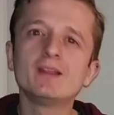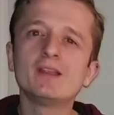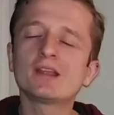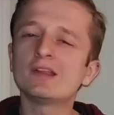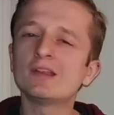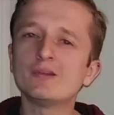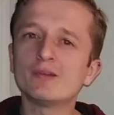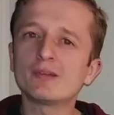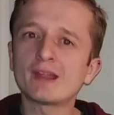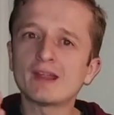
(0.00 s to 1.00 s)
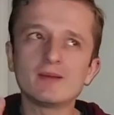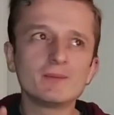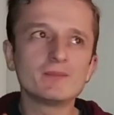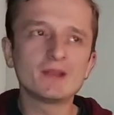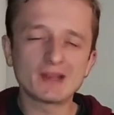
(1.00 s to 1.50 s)
You can use
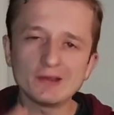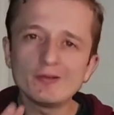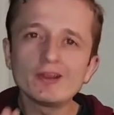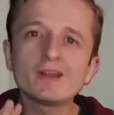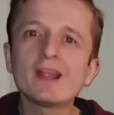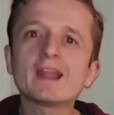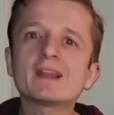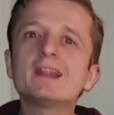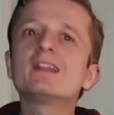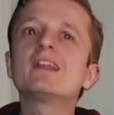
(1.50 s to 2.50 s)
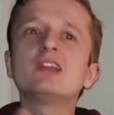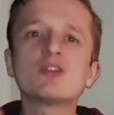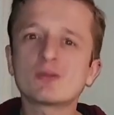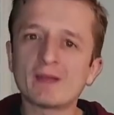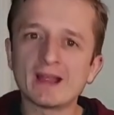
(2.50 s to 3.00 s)
this technique to
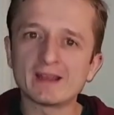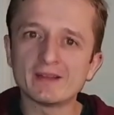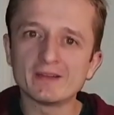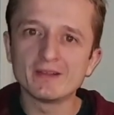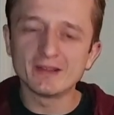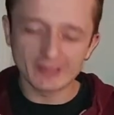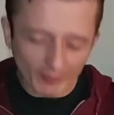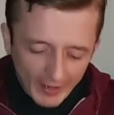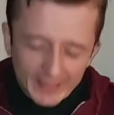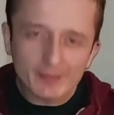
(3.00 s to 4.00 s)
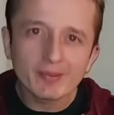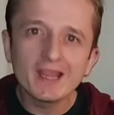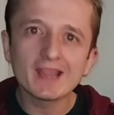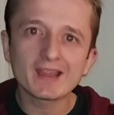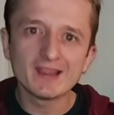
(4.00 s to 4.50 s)
your advantage. You don't have to
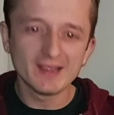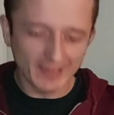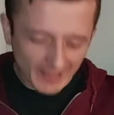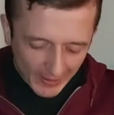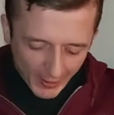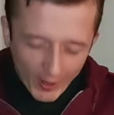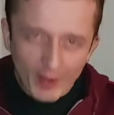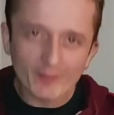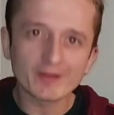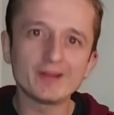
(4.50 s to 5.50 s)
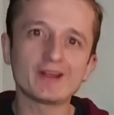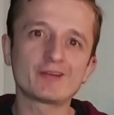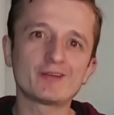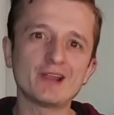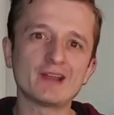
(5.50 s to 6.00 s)
pick all of the six
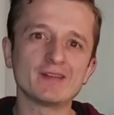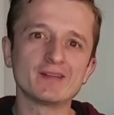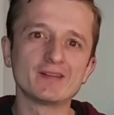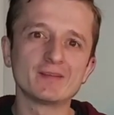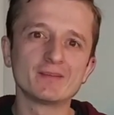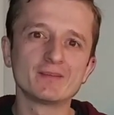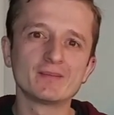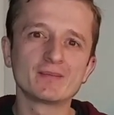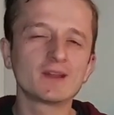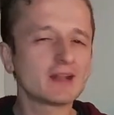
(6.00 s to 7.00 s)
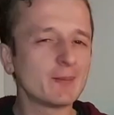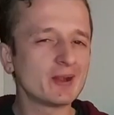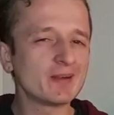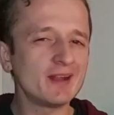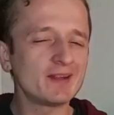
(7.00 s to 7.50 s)
strings. Does that
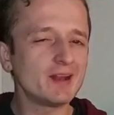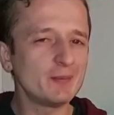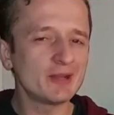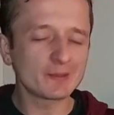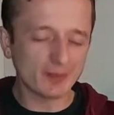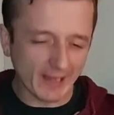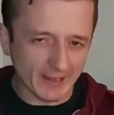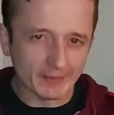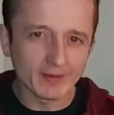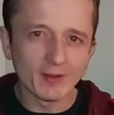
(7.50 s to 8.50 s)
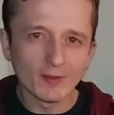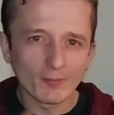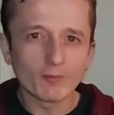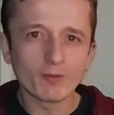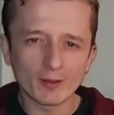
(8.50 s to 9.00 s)
make sense? Let me explain.
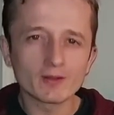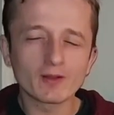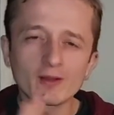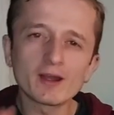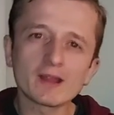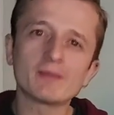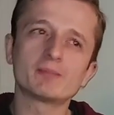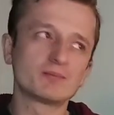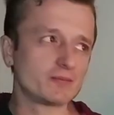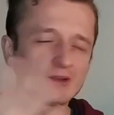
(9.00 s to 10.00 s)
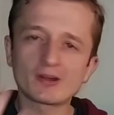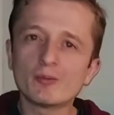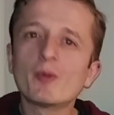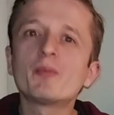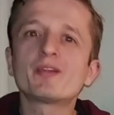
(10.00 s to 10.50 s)
I'm going to just
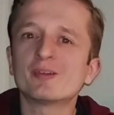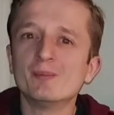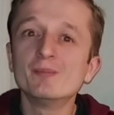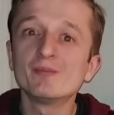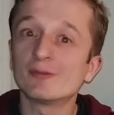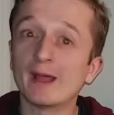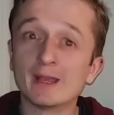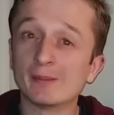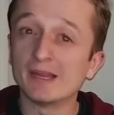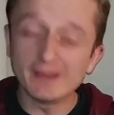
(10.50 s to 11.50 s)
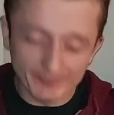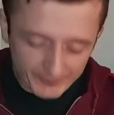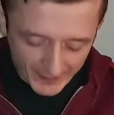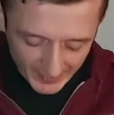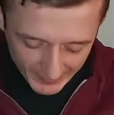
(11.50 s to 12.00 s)
come up with something randomly.
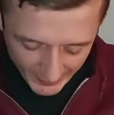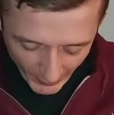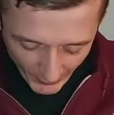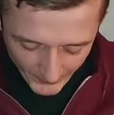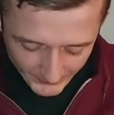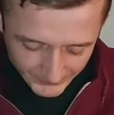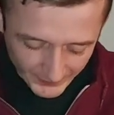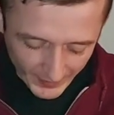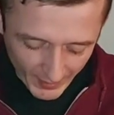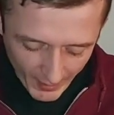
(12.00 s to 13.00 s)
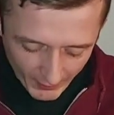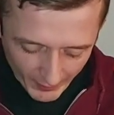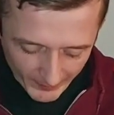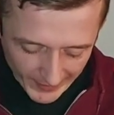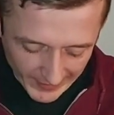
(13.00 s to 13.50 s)
So, I'm
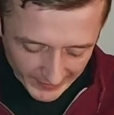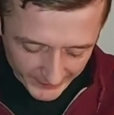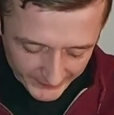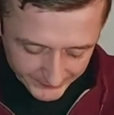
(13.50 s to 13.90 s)
going to pick